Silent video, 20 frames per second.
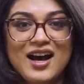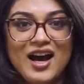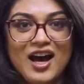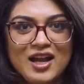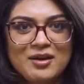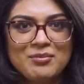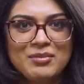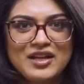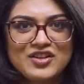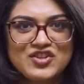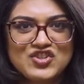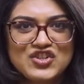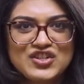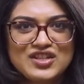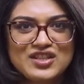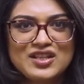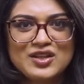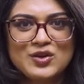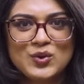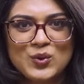I
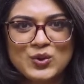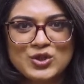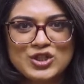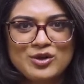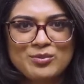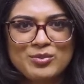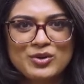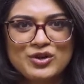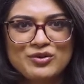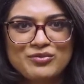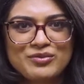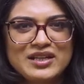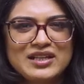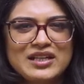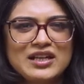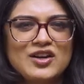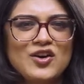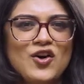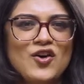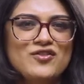mentioned the audiobook
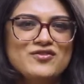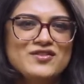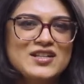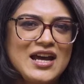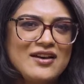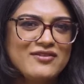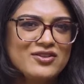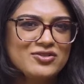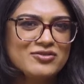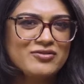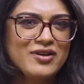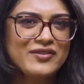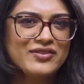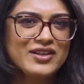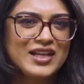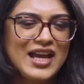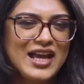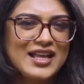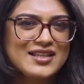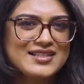reading of Naval
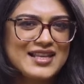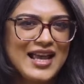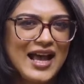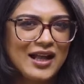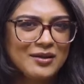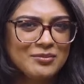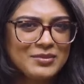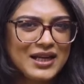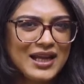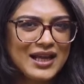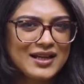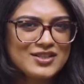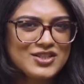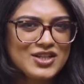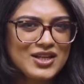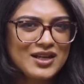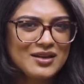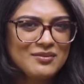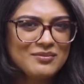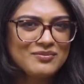Ravikant's Almanack
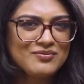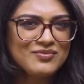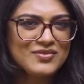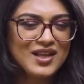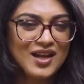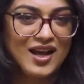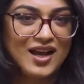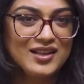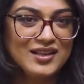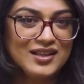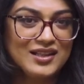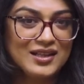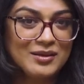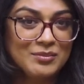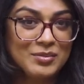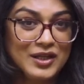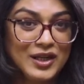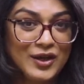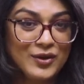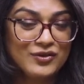to him. I'll link
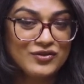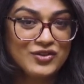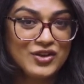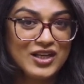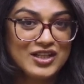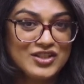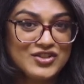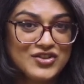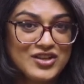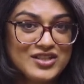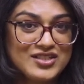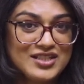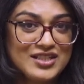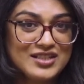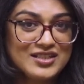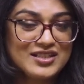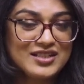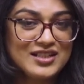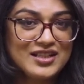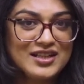it below if you're
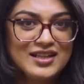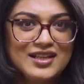interested.